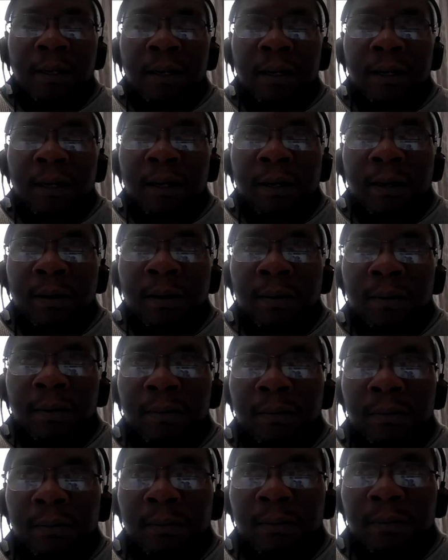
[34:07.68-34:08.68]

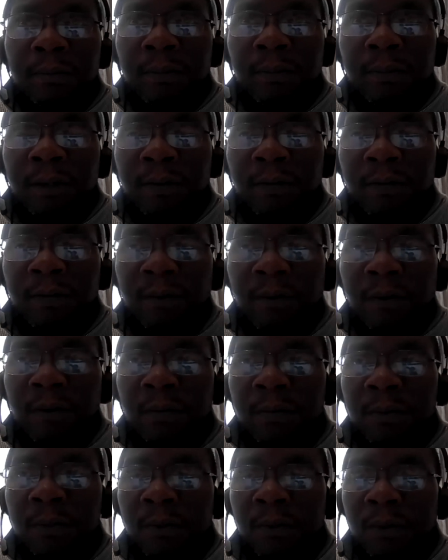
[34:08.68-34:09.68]

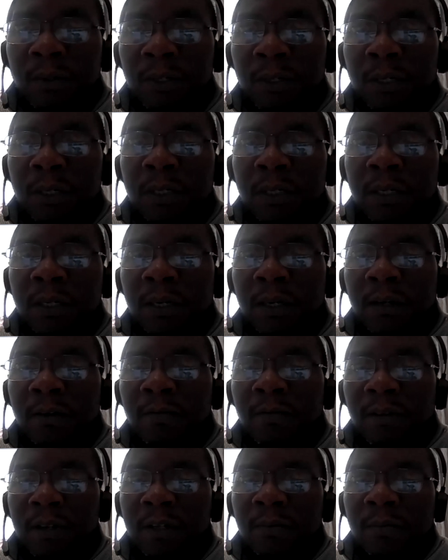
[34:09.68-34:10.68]
reforms, consistent
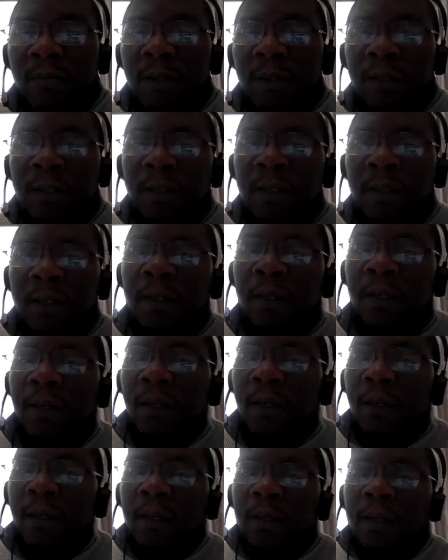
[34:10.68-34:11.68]
investments
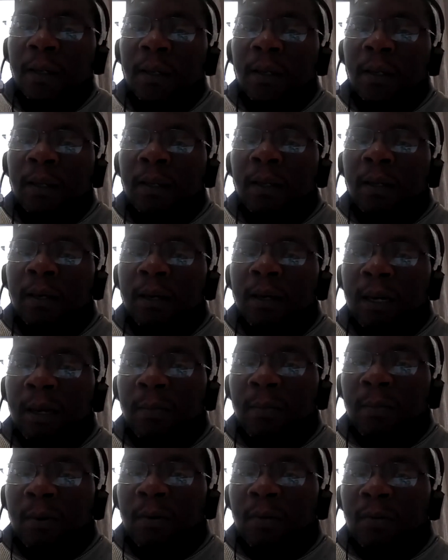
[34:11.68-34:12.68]
in a
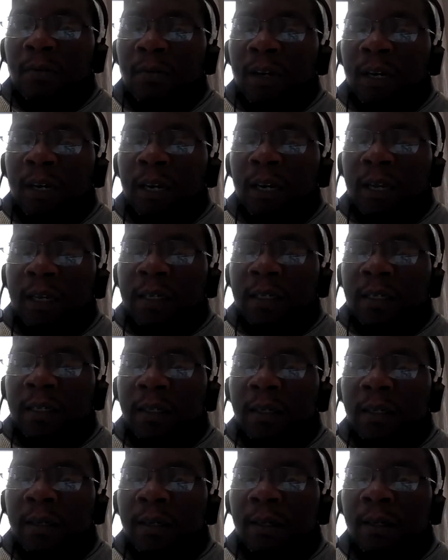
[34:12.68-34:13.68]
number of
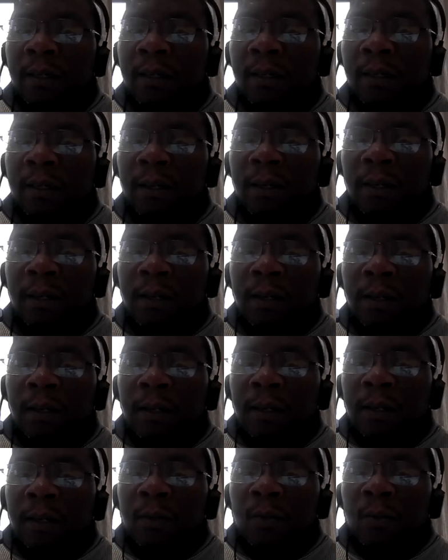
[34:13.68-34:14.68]
areas
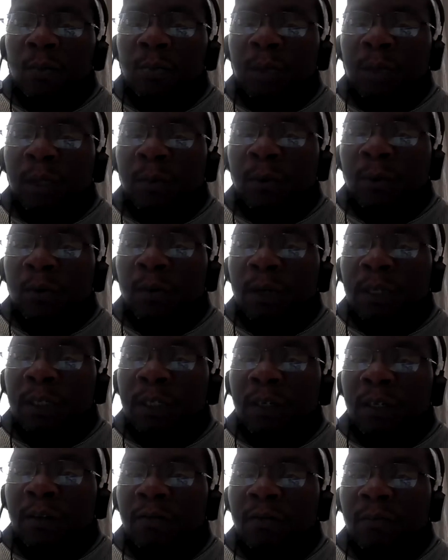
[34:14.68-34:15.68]
to be able to
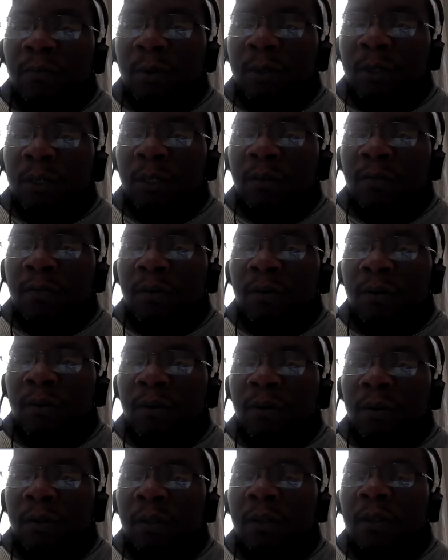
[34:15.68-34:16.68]
achieve positive
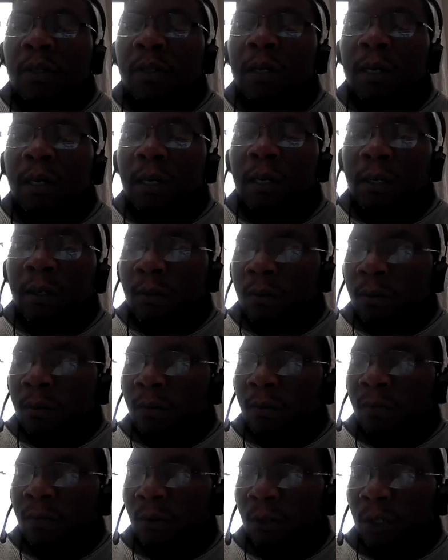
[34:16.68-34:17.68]
growth
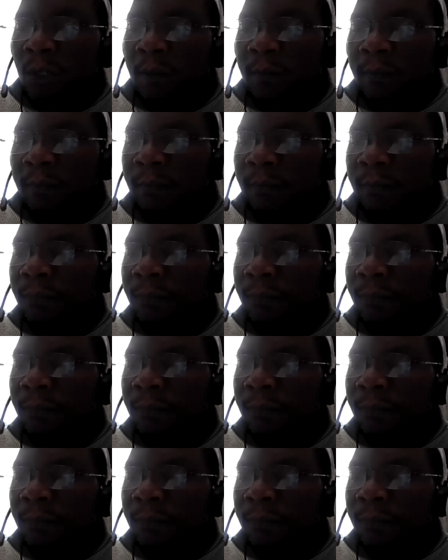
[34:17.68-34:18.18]
into the future.